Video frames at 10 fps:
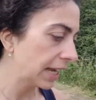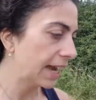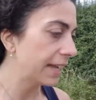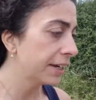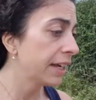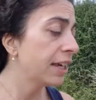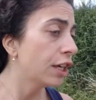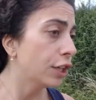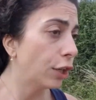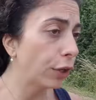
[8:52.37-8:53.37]
And
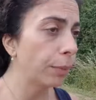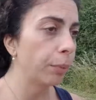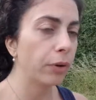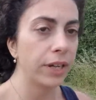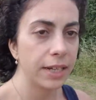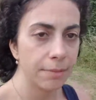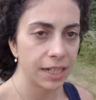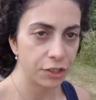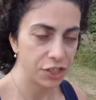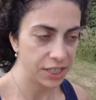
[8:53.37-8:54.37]
you can pretty
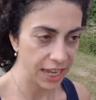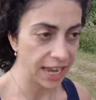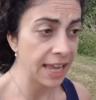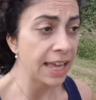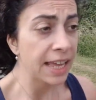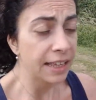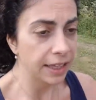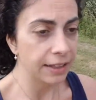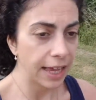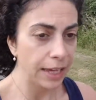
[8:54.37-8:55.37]
much see
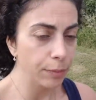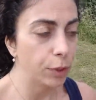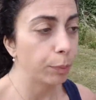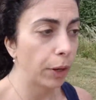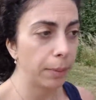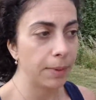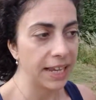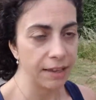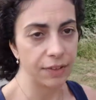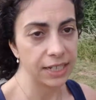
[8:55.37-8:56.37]
that they would probably
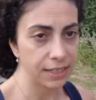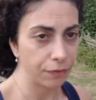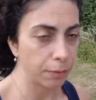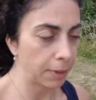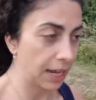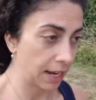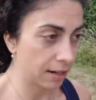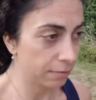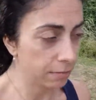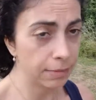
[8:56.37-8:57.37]
give it a different
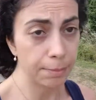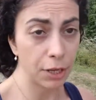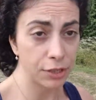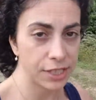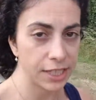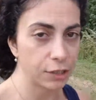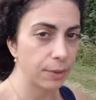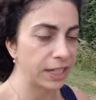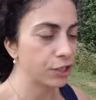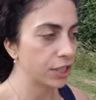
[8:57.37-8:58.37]
meaning in most
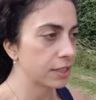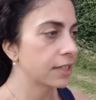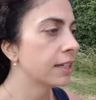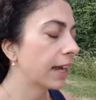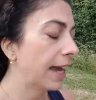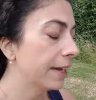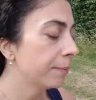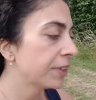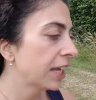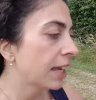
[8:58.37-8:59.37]
situations, okay?
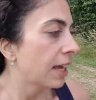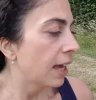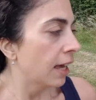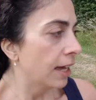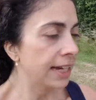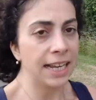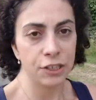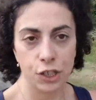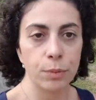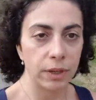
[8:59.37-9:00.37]

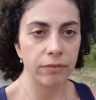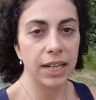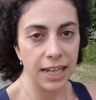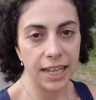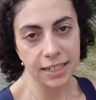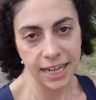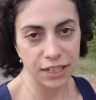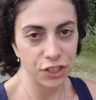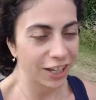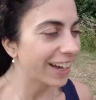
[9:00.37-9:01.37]
Unless you were really in
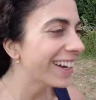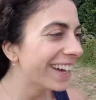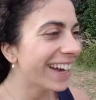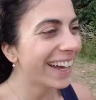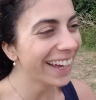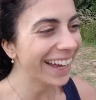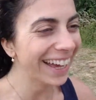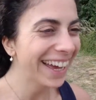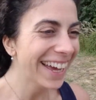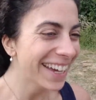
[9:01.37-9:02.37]
danger,
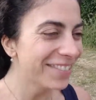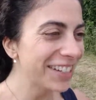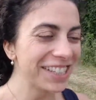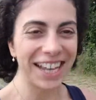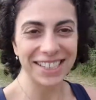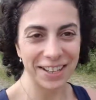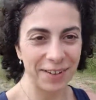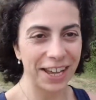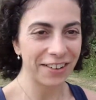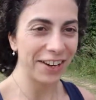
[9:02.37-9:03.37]
in which case they
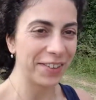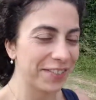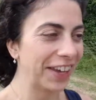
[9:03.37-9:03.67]
might agree with you.